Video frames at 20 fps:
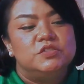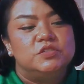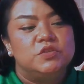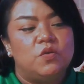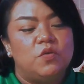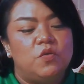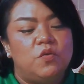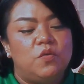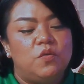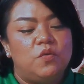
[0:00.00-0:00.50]

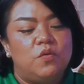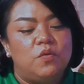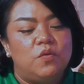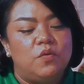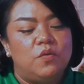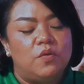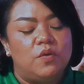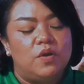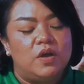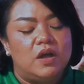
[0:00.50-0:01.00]

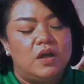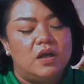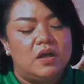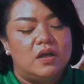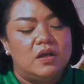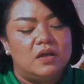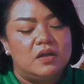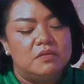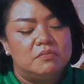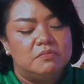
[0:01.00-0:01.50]
So
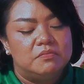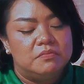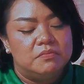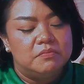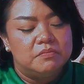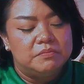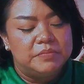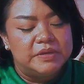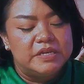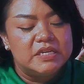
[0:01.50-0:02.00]

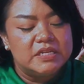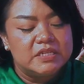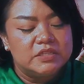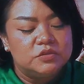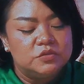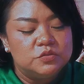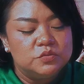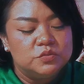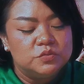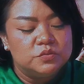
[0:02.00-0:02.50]
benda
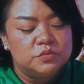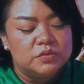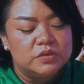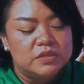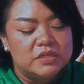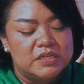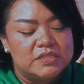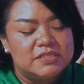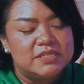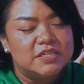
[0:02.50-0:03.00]
tu,
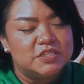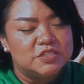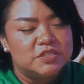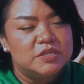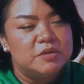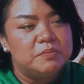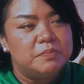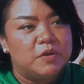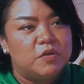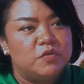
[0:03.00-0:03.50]
it's
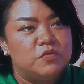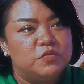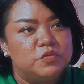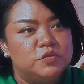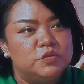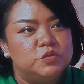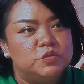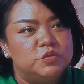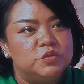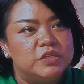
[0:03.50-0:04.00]
actually a
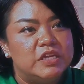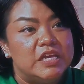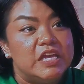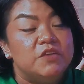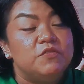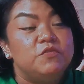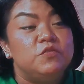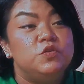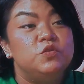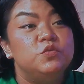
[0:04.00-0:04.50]
powerful tool
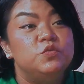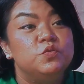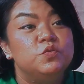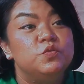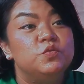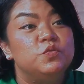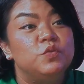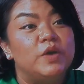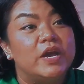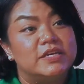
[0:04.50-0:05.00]
if
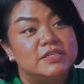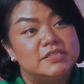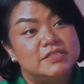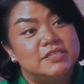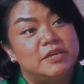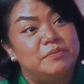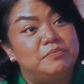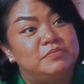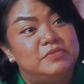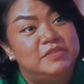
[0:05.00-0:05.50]
you
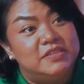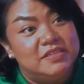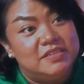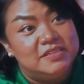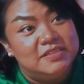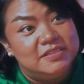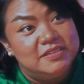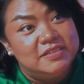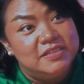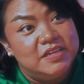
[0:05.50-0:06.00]
accept it.
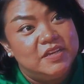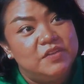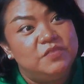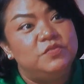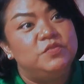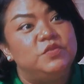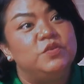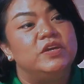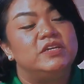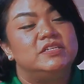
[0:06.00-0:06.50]

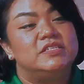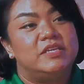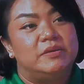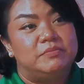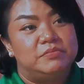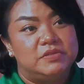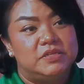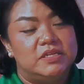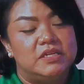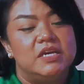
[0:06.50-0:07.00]
If you
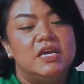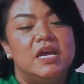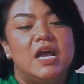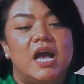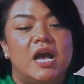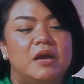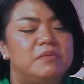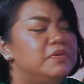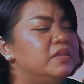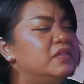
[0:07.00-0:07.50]
accept it.
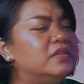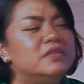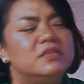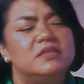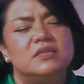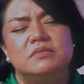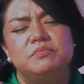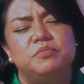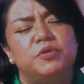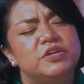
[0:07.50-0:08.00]
I
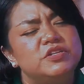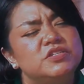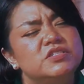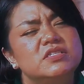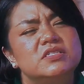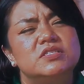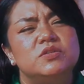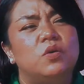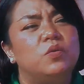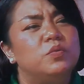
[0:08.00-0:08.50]
mean, the
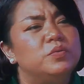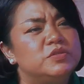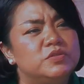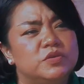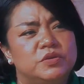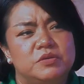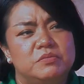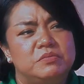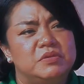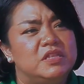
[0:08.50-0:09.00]
pressure is always
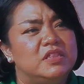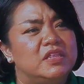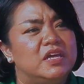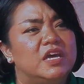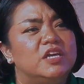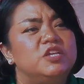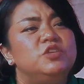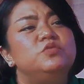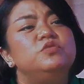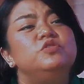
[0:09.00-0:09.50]
going to be
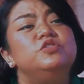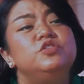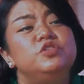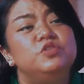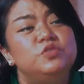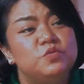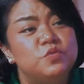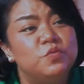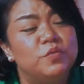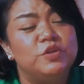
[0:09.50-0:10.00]
there. You
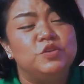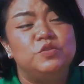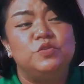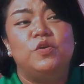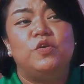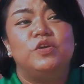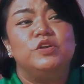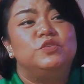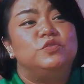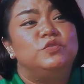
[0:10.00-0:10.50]
knew when you
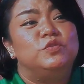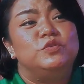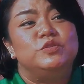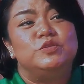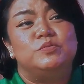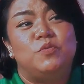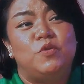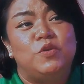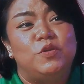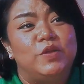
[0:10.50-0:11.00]
got into the
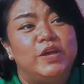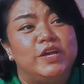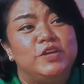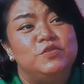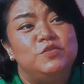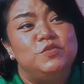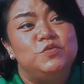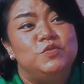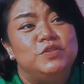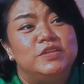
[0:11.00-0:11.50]
spotlight,
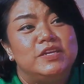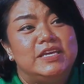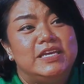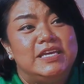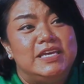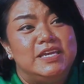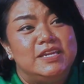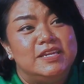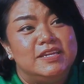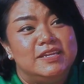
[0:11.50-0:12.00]
you knew the
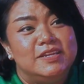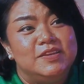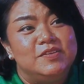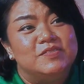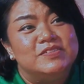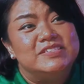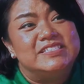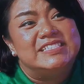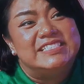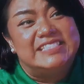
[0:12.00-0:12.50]
heat
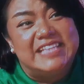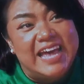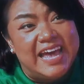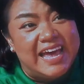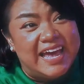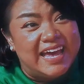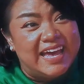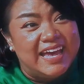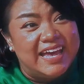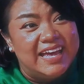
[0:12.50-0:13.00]
was
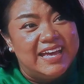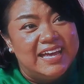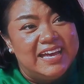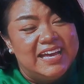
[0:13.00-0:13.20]
there.